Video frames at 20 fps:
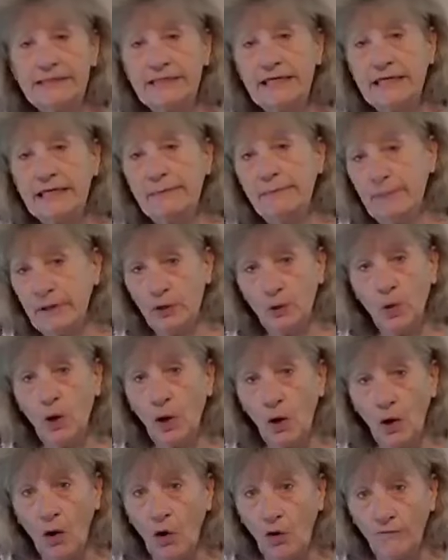Temu
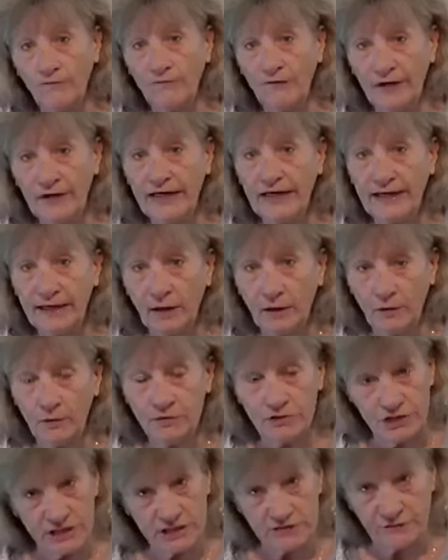haul
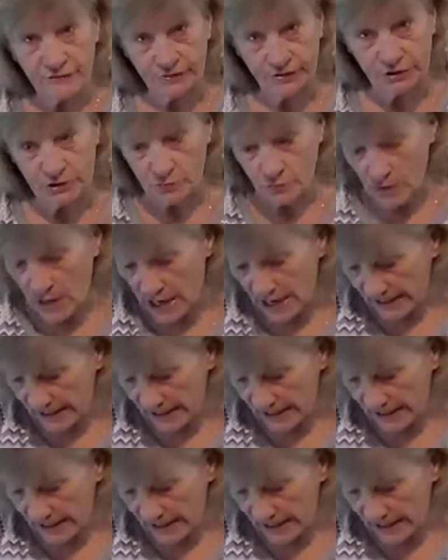video just for two